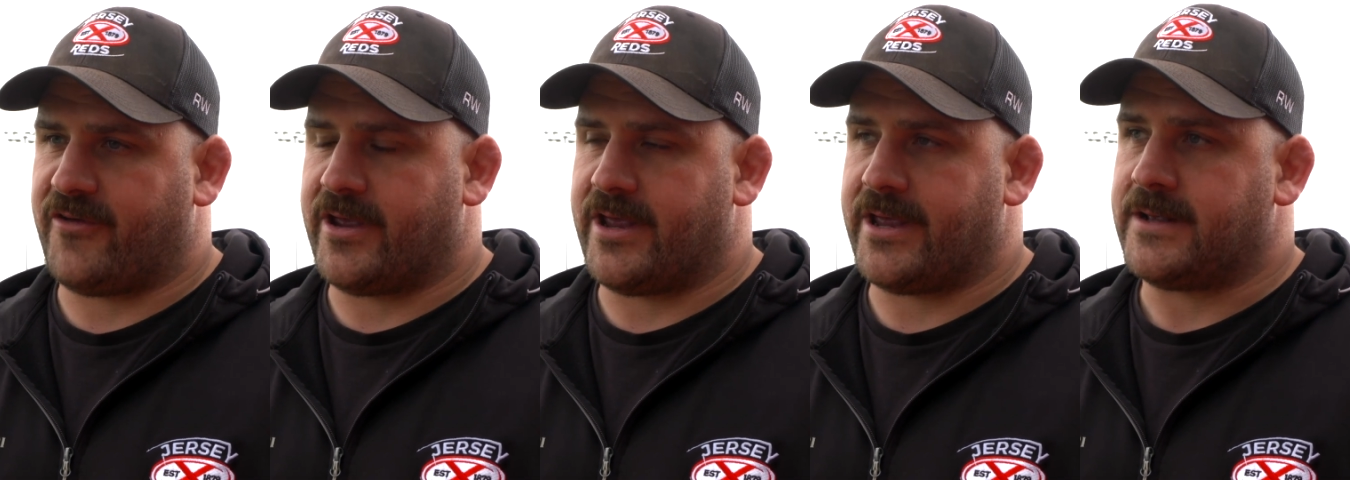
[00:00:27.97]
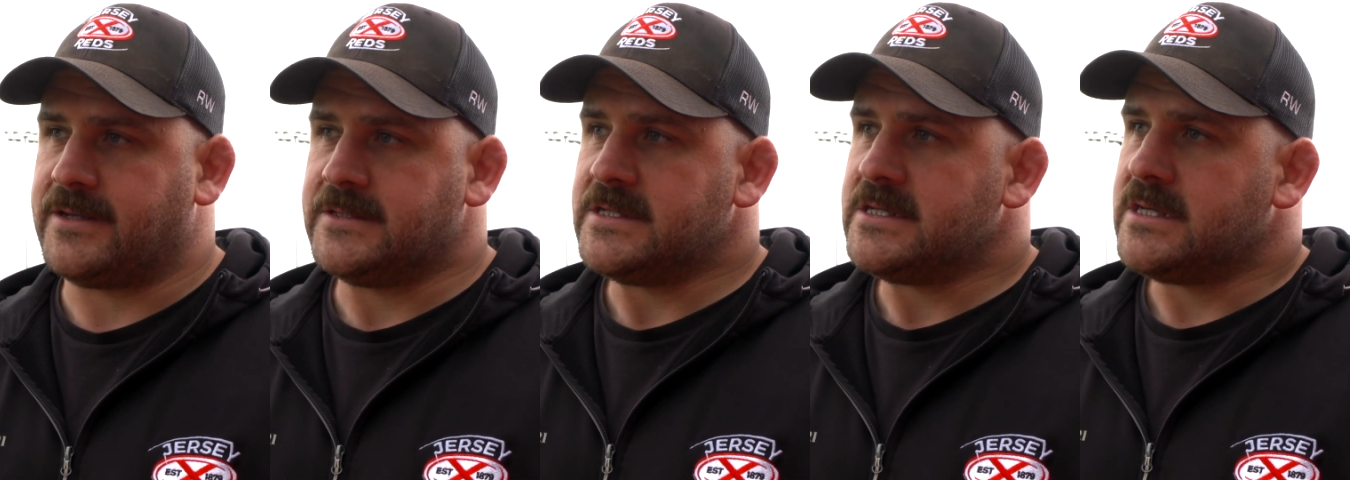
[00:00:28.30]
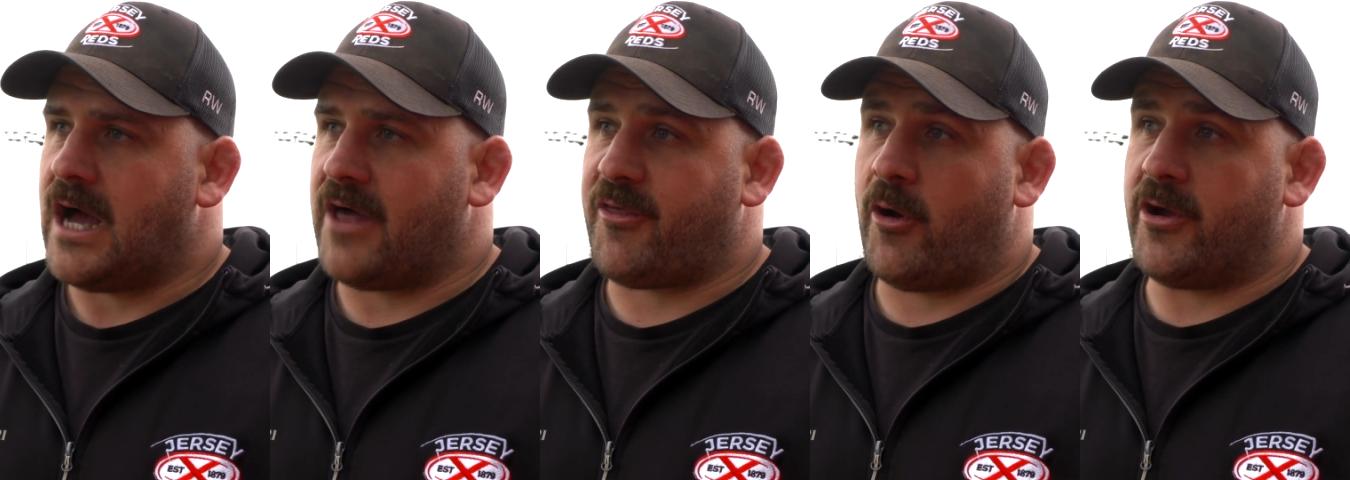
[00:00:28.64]

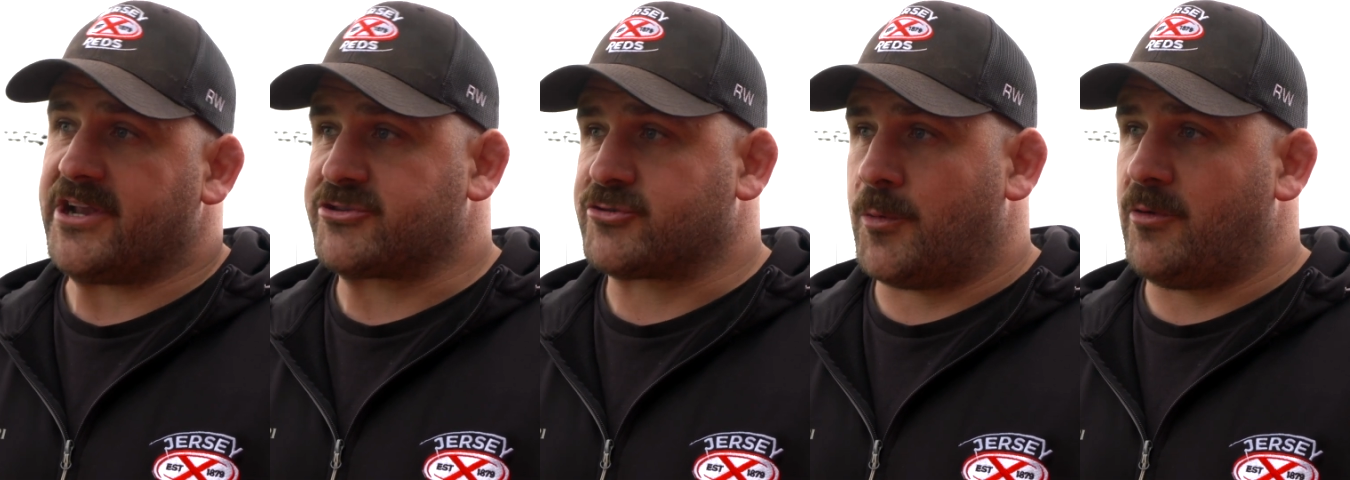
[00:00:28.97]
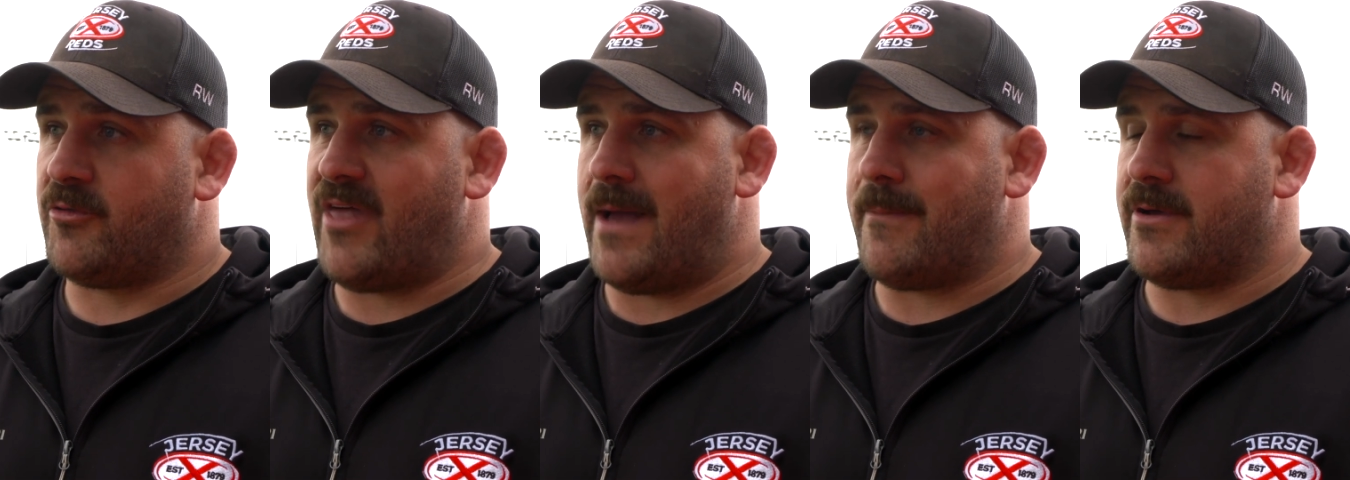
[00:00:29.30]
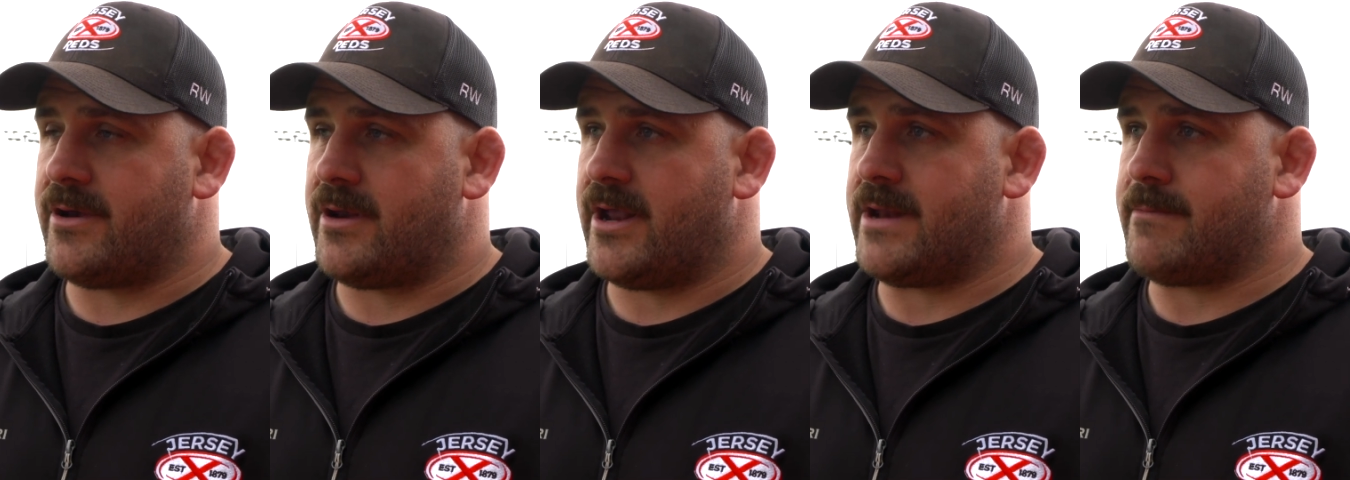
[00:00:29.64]
I thought it troubled them
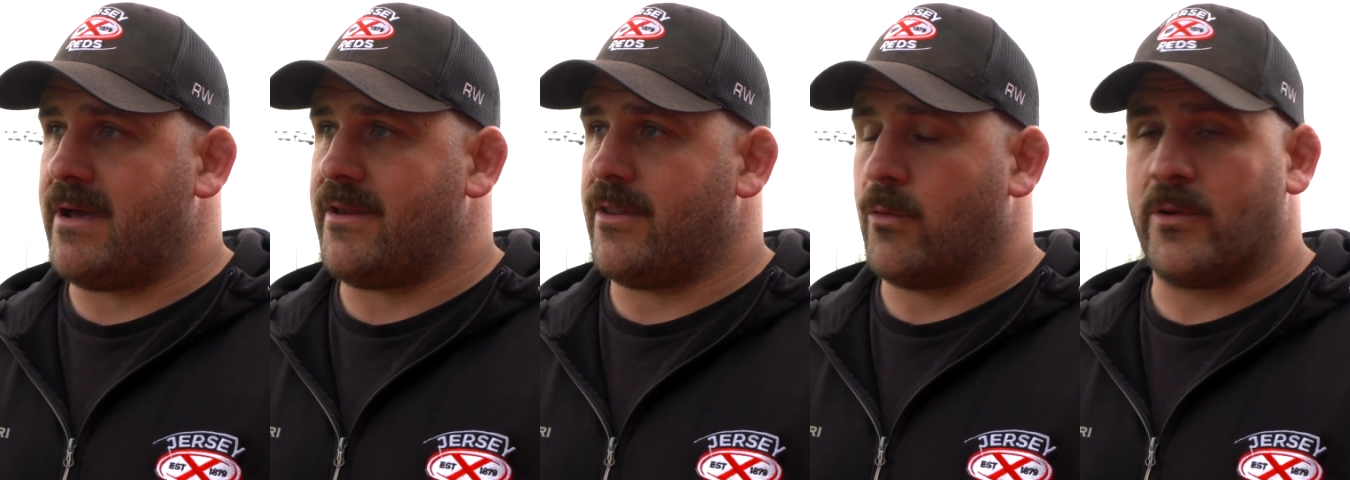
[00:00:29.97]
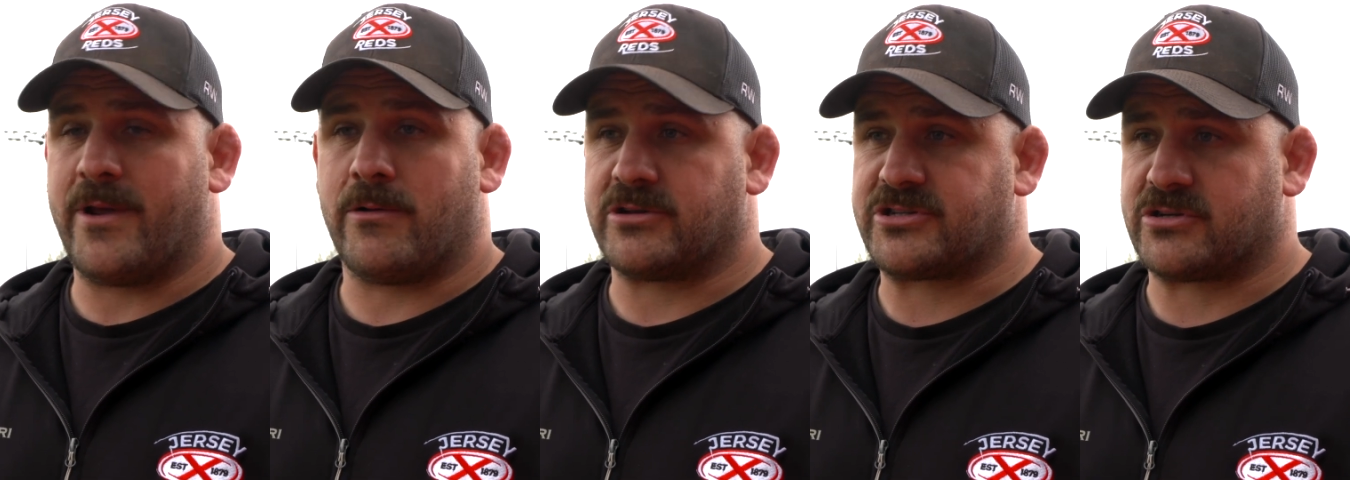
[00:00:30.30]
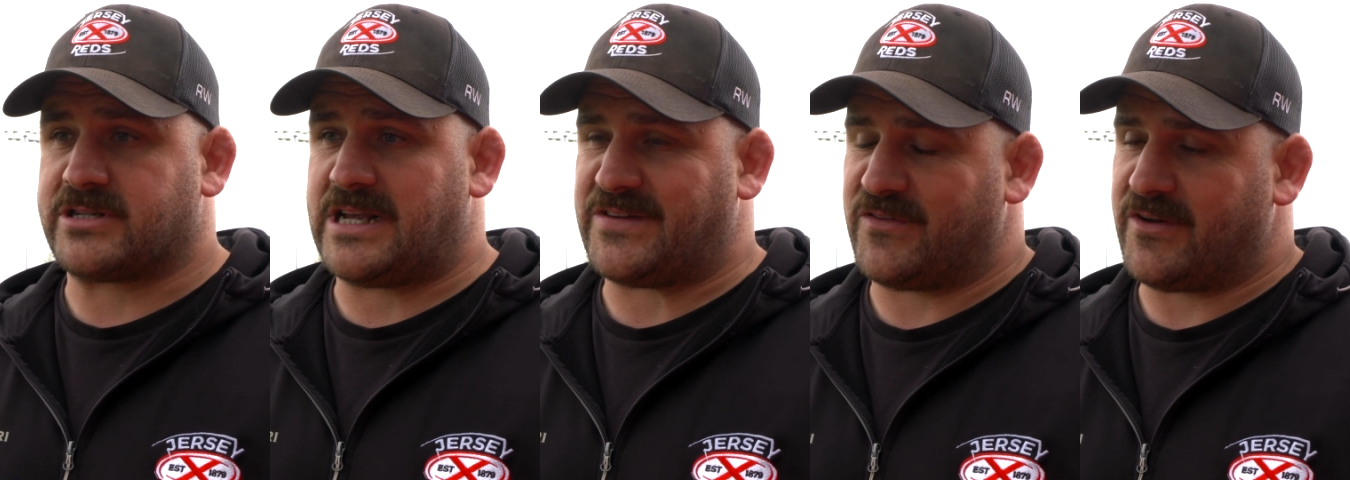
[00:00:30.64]
and it meant that we were
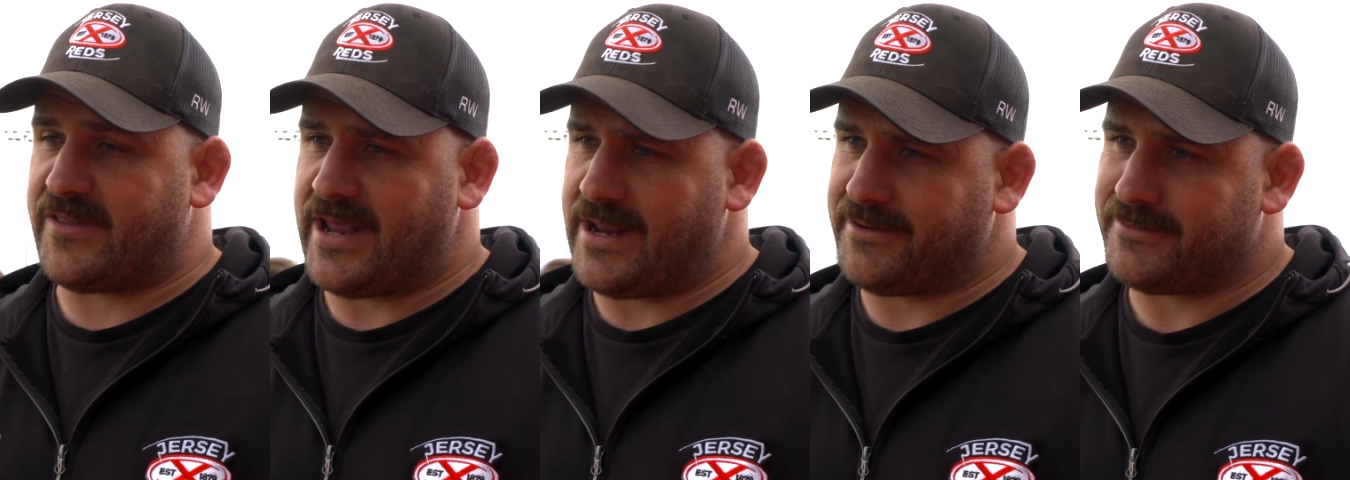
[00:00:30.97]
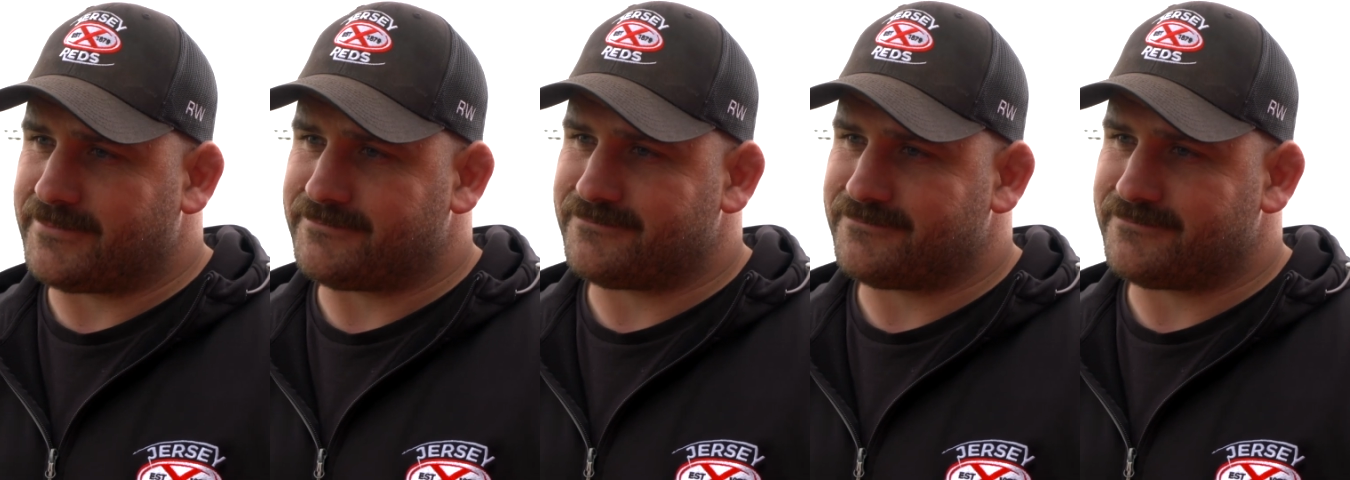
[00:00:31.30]
successful in the end.